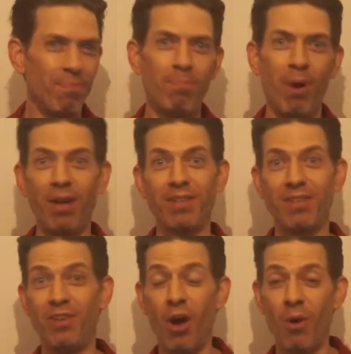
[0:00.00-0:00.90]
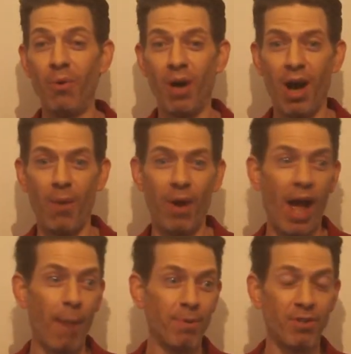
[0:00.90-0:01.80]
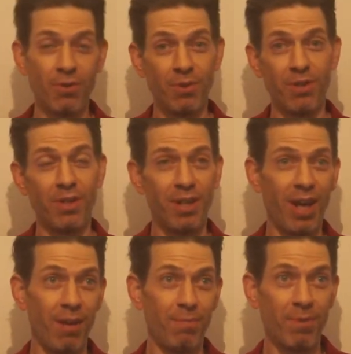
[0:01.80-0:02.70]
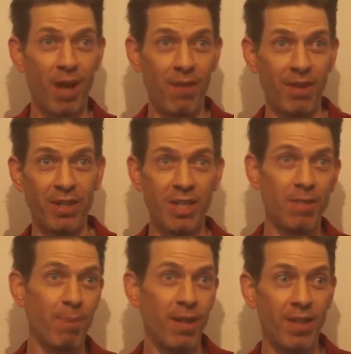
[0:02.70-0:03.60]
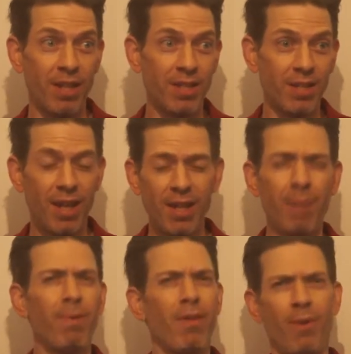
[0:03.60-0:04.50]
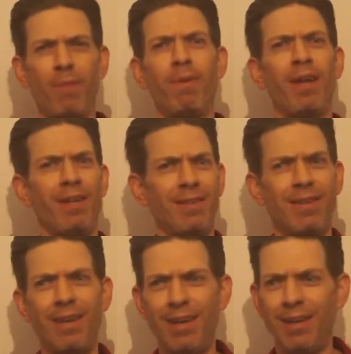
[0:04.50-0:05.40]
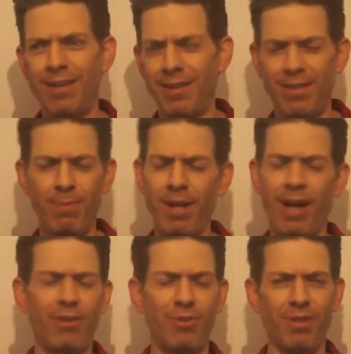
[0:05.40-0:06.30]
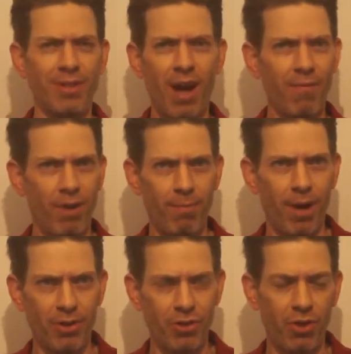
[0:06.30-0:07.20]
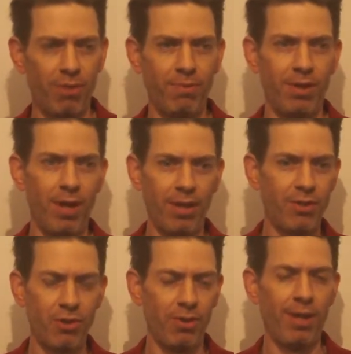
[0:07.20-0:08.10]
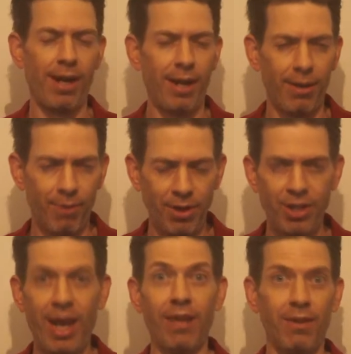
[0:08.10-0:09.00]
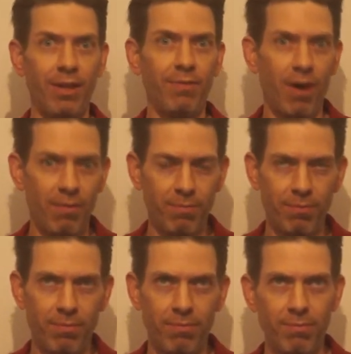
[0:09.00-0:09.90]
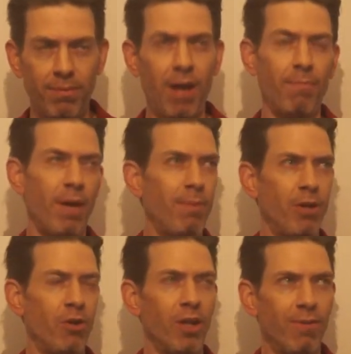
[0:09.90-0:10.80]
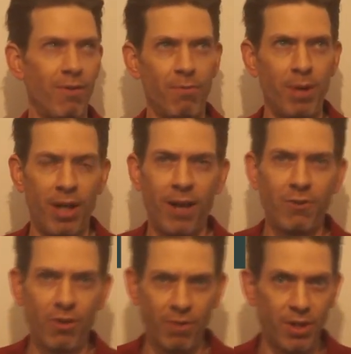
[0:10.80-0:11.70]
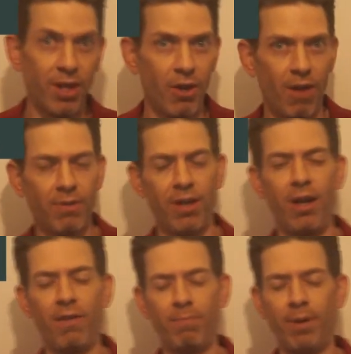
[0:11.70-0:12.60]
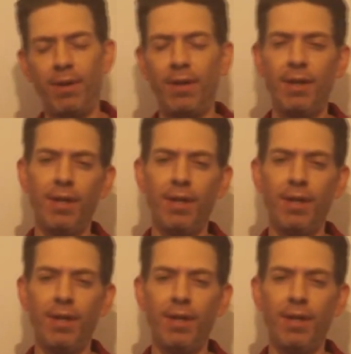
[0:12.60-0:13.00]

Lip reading: But no, what happened, so you got to kind of anticipate that, and by the way, the money is to be an extra is not very much. So you're certainly not get rich. You can't live off, well, maybe you could live off of being an extra if you did it often enough, but